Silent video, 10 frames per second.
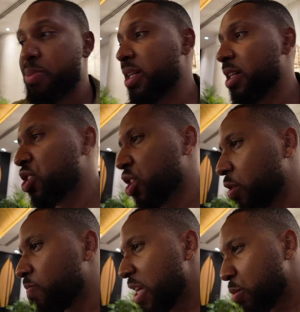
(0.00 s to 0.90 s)
a burger,
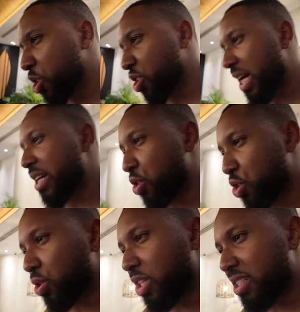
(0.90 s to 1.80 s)
so we should tie those
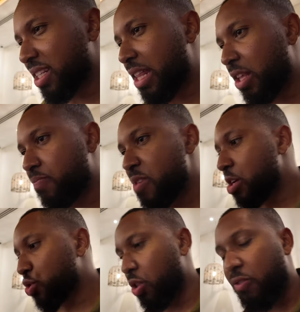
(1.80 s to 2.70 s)
two things together.
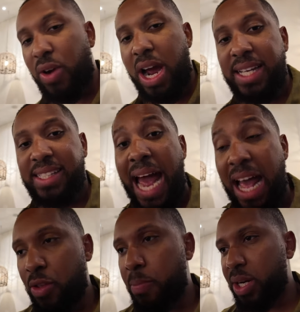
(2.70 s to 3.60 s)
So the fries
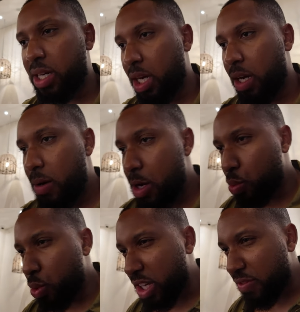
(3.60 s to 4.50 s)
and the burger,
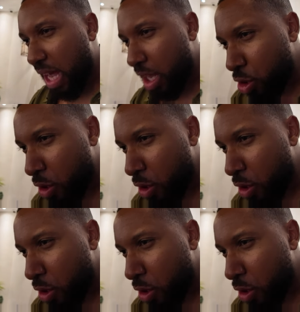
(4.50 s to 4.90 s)
we'll give that an